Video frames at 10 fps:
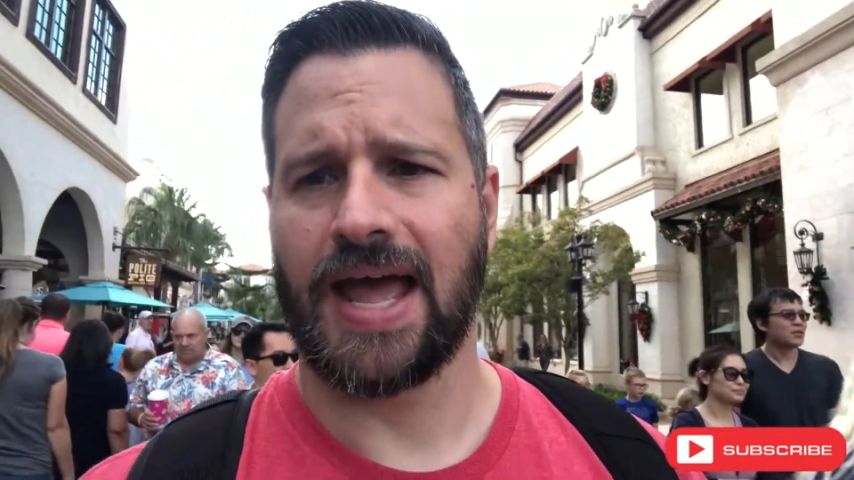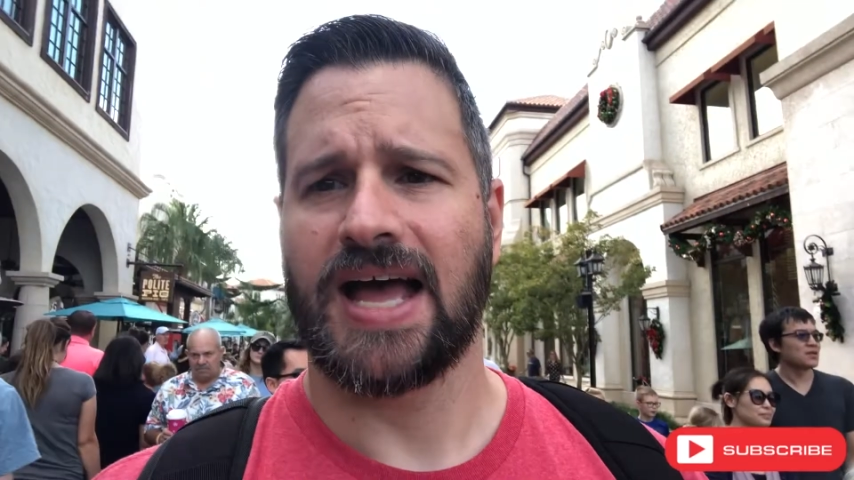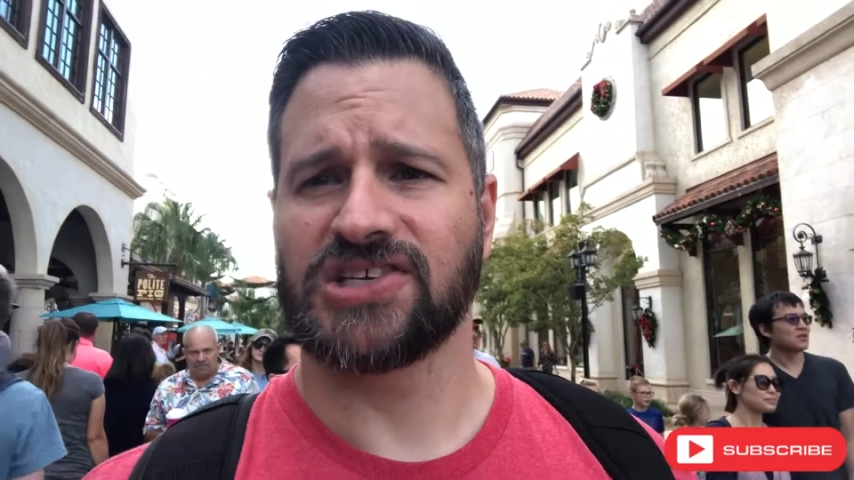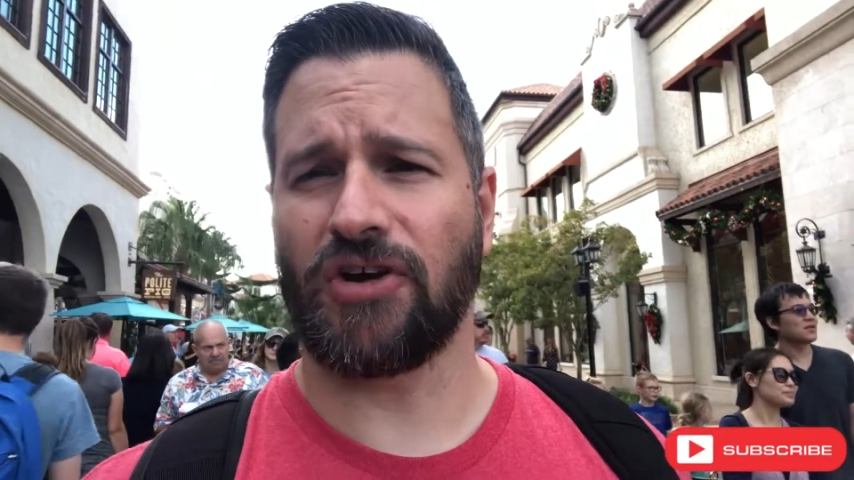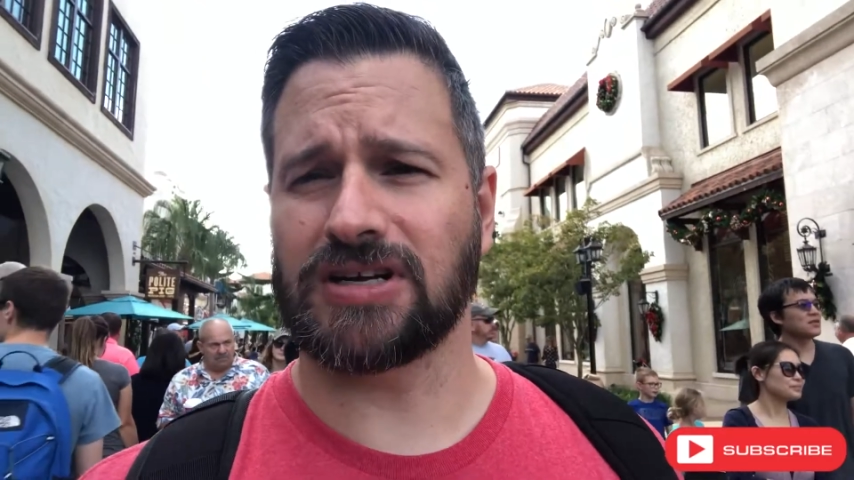
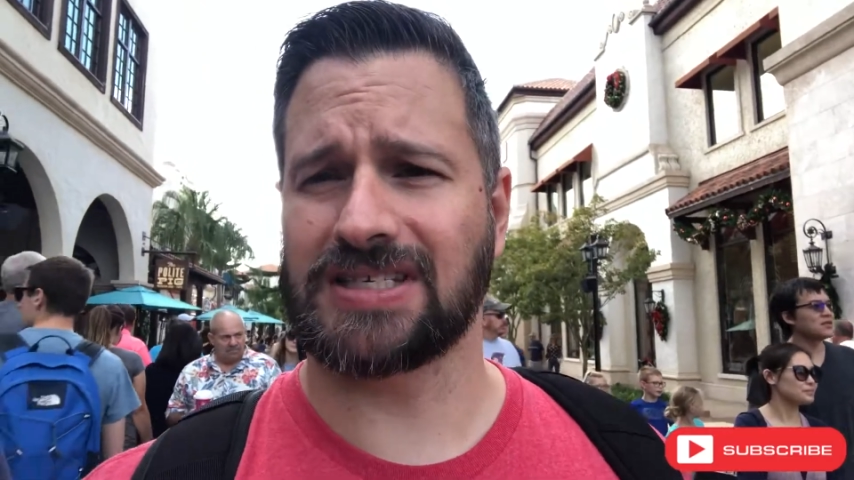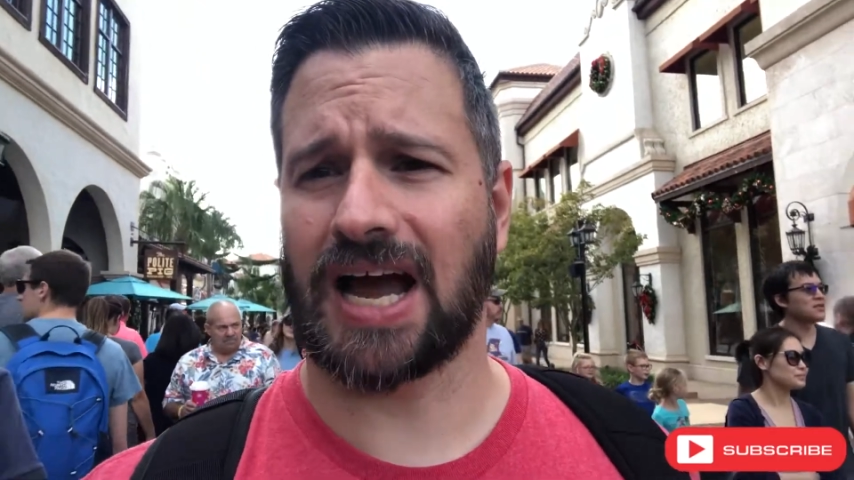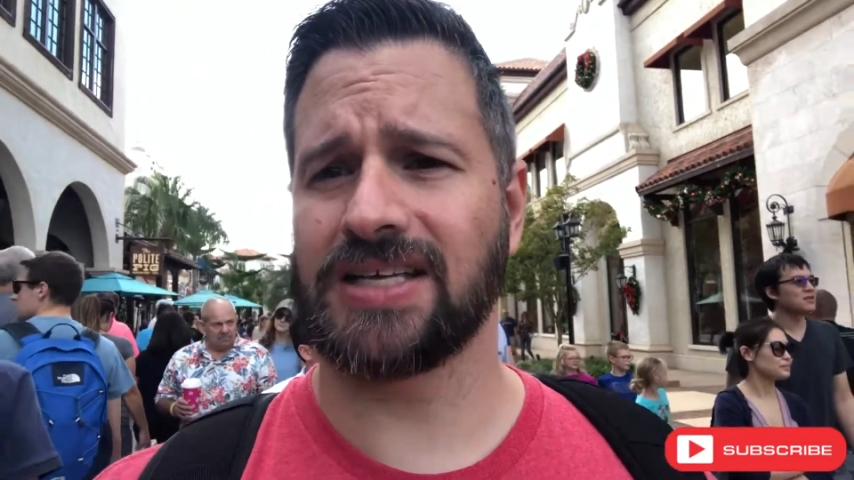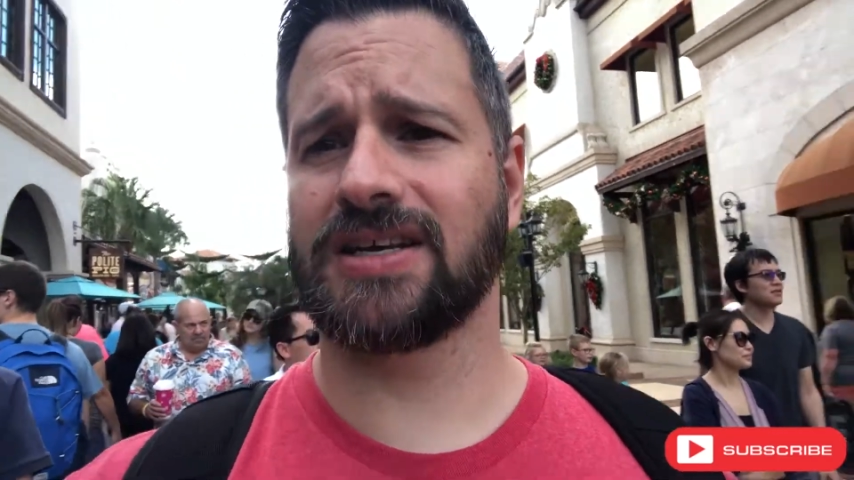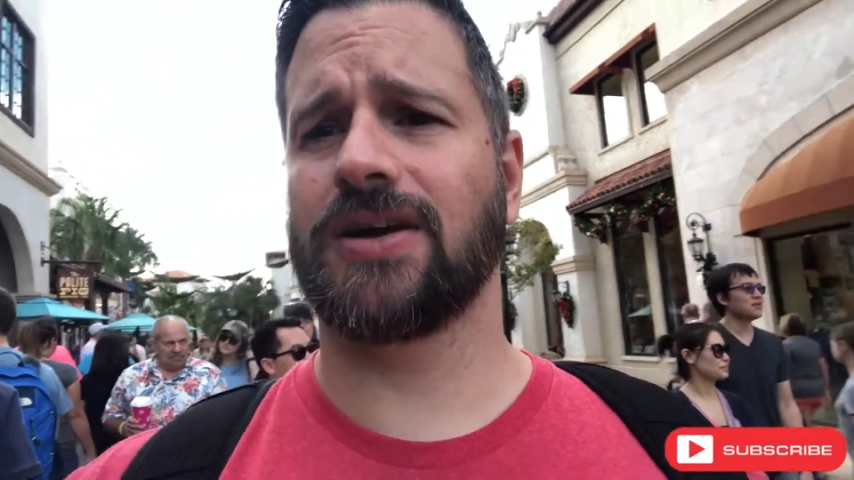As far as
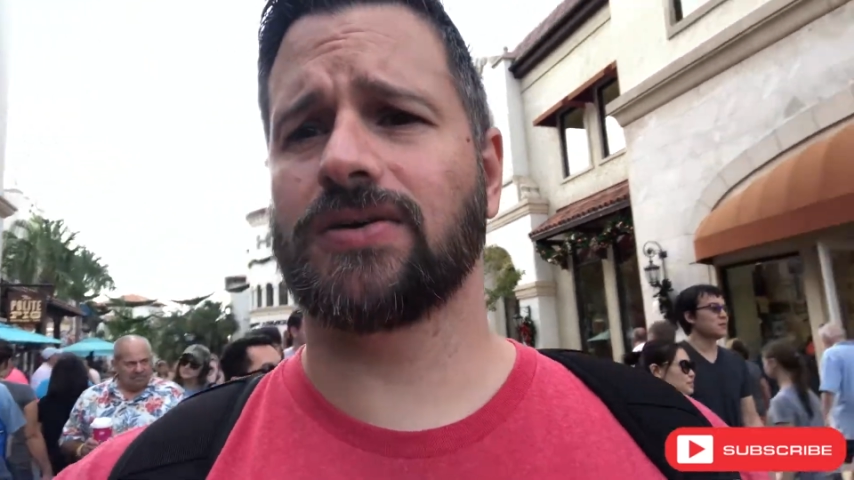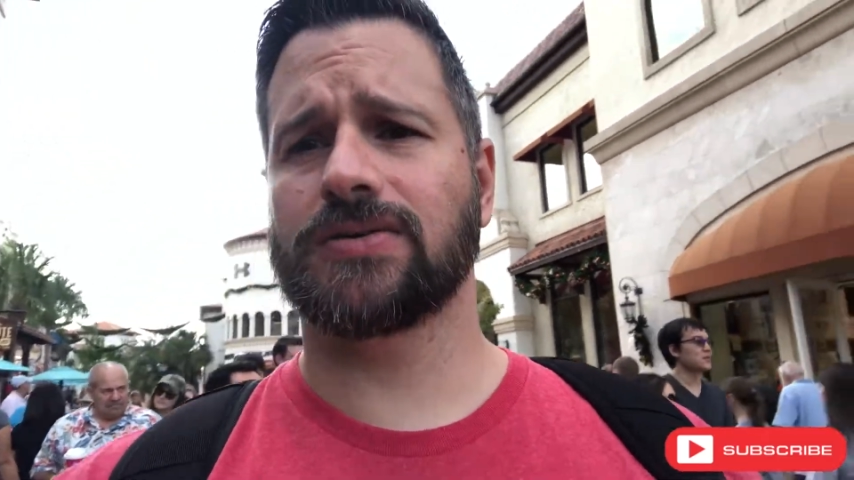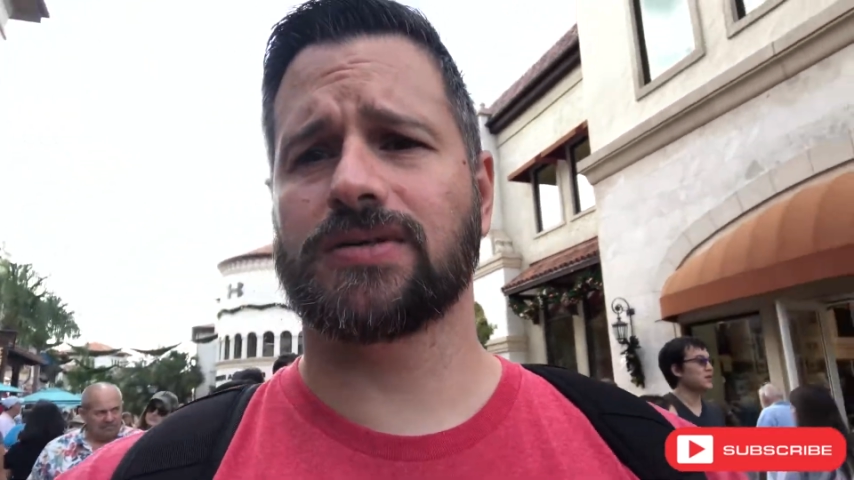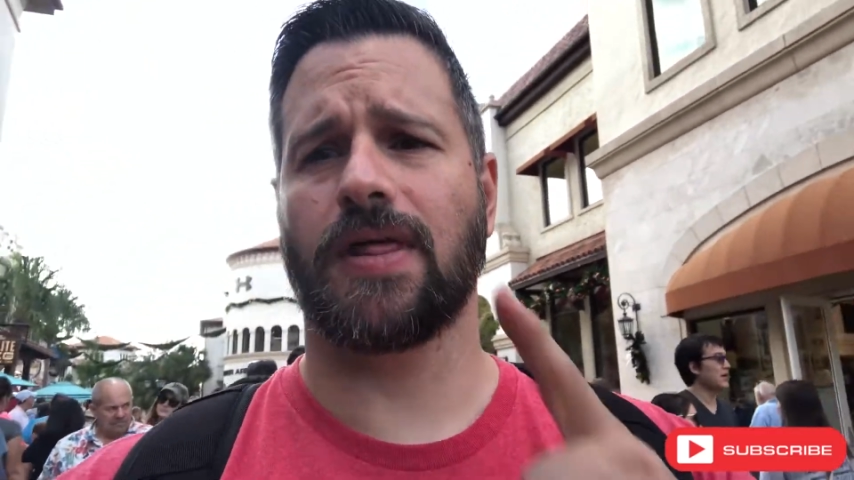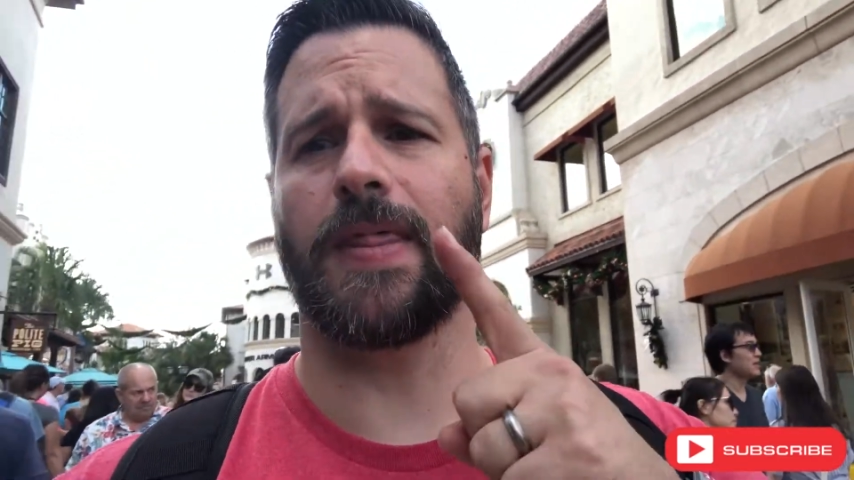sides goes,